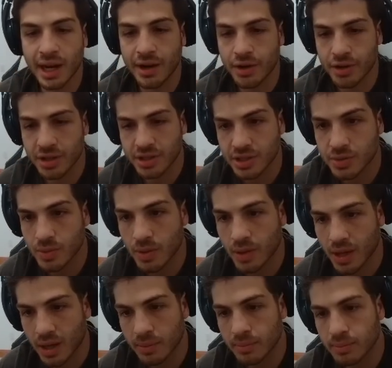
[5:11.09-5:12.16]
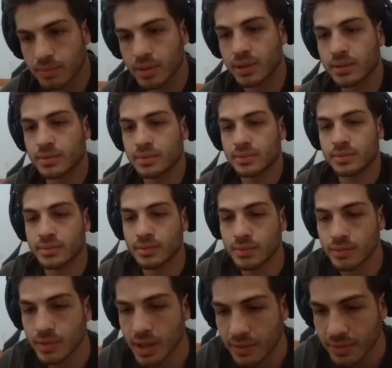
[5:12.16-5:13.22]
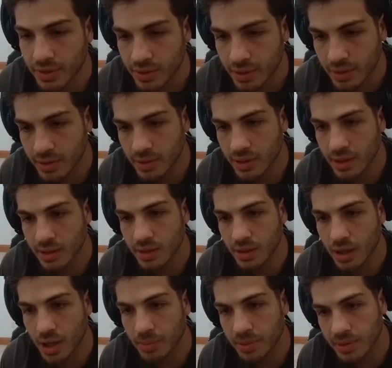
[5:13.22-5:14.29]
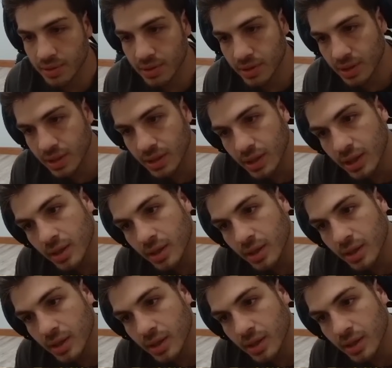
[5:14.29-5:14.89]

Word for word: I know you just woke up, but whenever you get the opportunity.